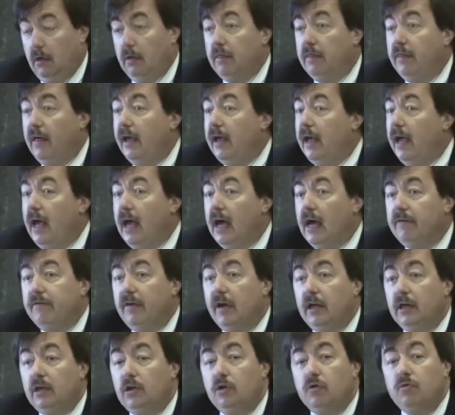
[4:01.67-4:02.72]
They have
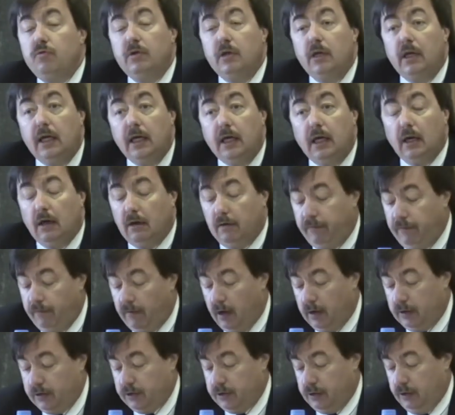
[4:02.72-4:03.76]
a unique
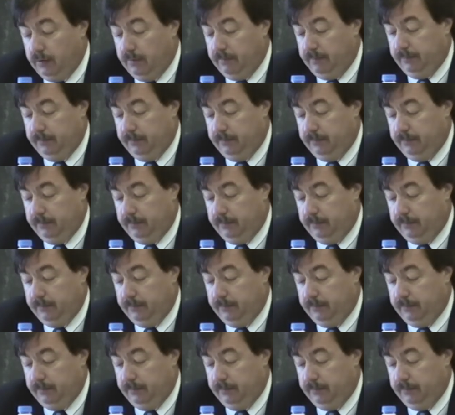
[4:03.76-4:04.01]
function.